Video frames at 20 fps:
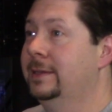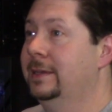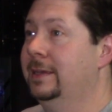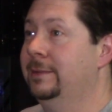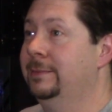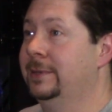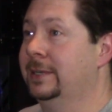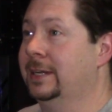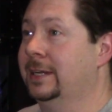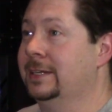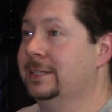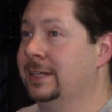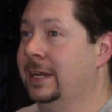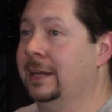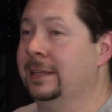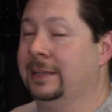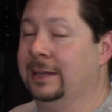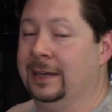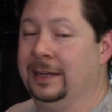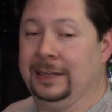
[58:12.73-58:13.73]
Because
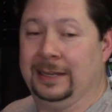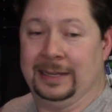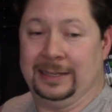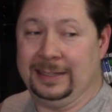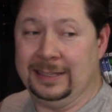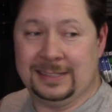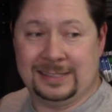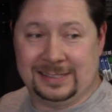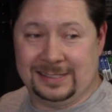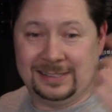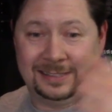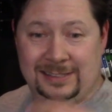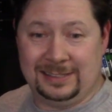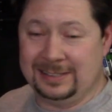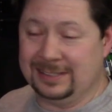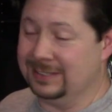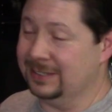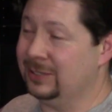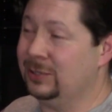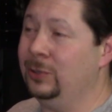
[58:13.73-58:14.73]
I thought, like, this
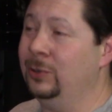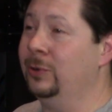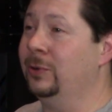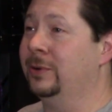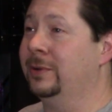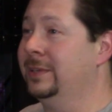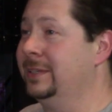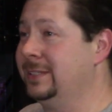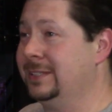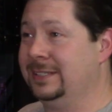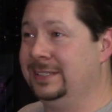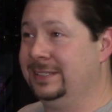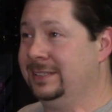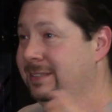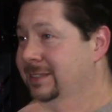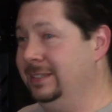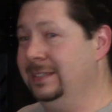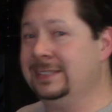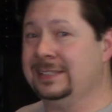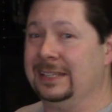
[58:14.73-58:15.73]
is cool. This
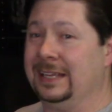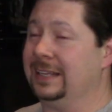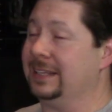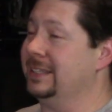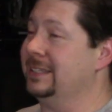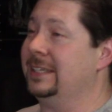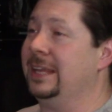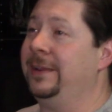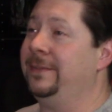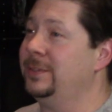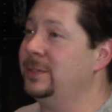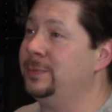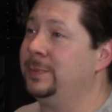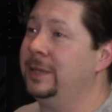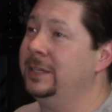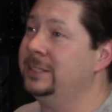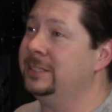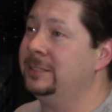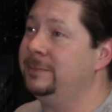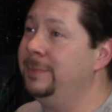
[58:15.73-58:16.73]
is like the safest
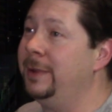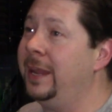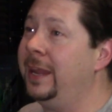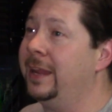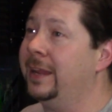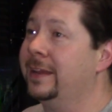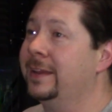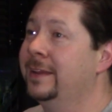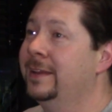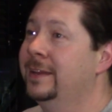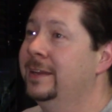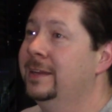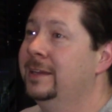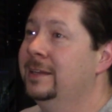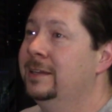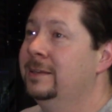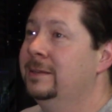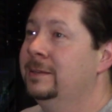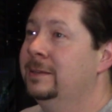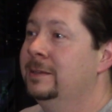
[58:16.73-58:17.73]
place to be.
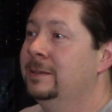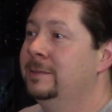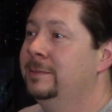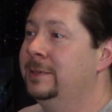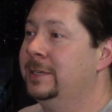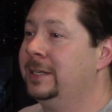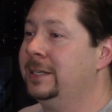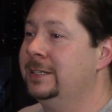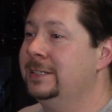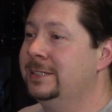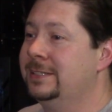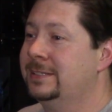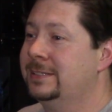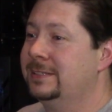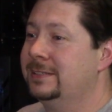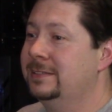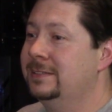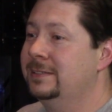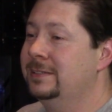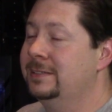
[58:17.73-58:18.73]

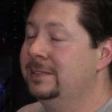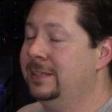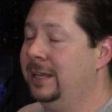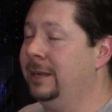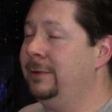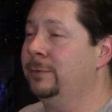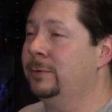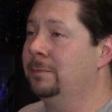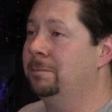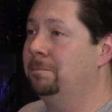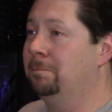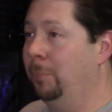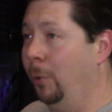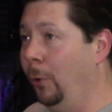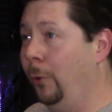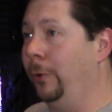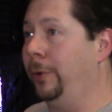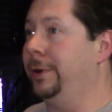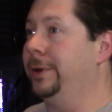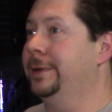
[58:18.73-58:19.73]
Because they were
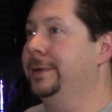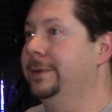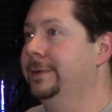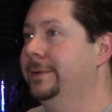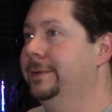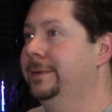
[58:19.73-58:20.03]
bored.